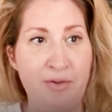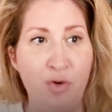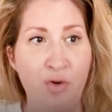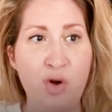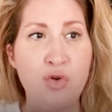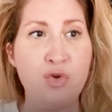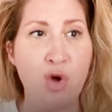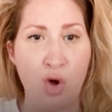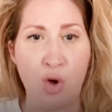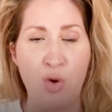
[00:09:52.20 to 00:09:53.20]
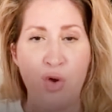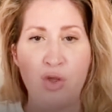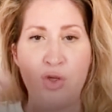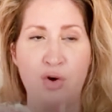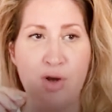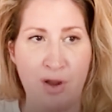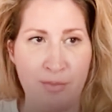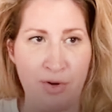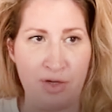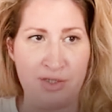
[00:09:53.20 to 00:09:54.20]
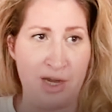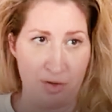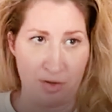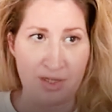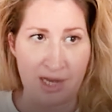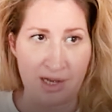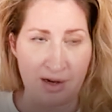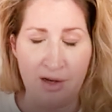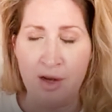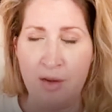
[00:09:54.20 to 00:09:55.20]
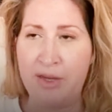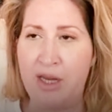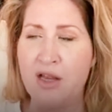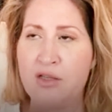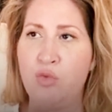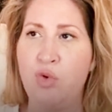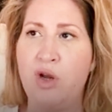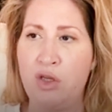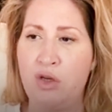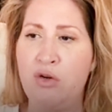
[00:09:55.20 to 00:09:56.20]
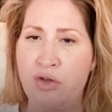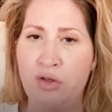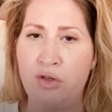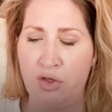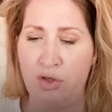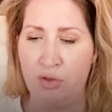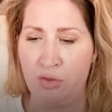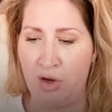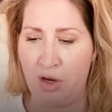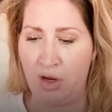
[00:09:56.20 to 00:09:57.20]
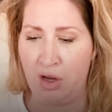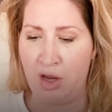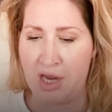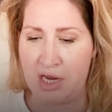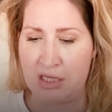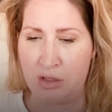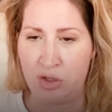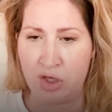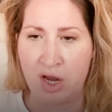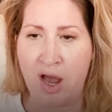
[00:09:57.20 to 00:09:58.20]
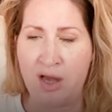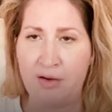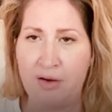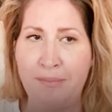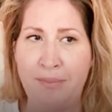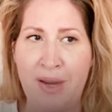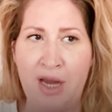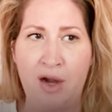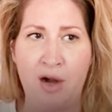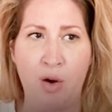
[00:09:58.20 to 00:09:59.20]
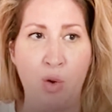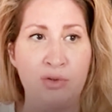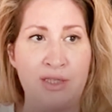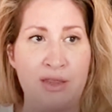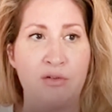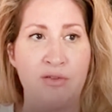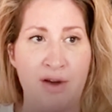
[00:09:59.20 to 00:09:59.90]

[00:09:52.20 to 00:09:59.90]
before you know your numbers and your data. Because what you should do is you should not compare only the